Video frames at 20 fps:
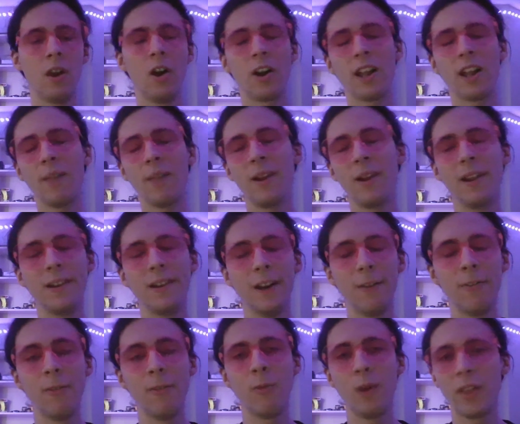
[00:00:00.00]
Okay, but
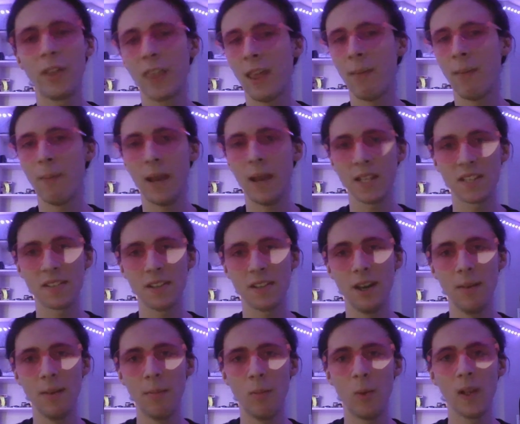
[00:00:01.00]
enough of what they messed
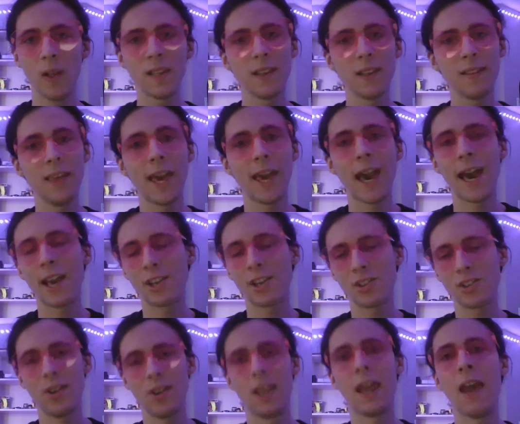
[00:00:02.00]
up. What did they
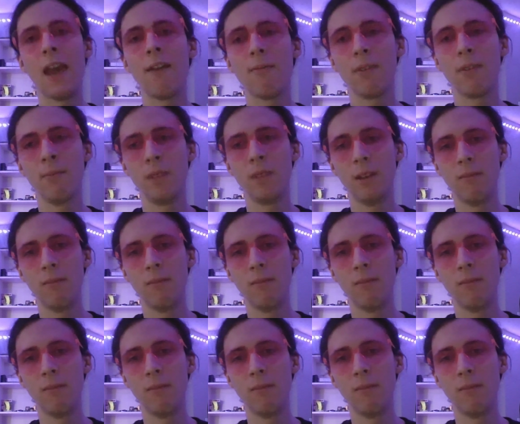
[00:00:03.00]
actually get from the